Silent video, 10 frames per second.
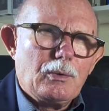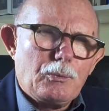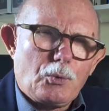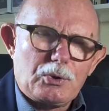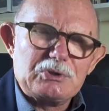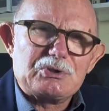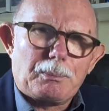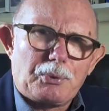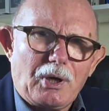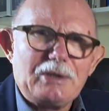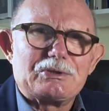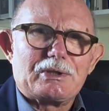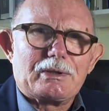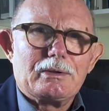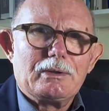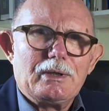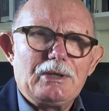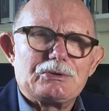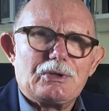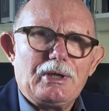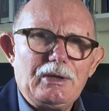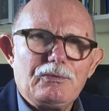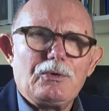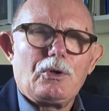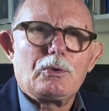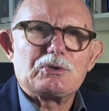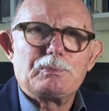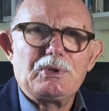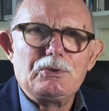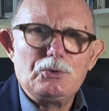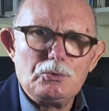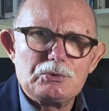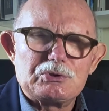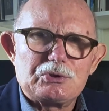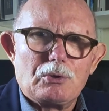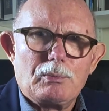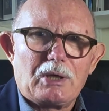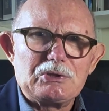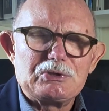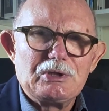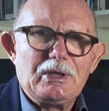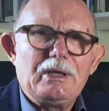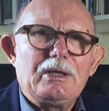What is surprising is that even though it's been used so much,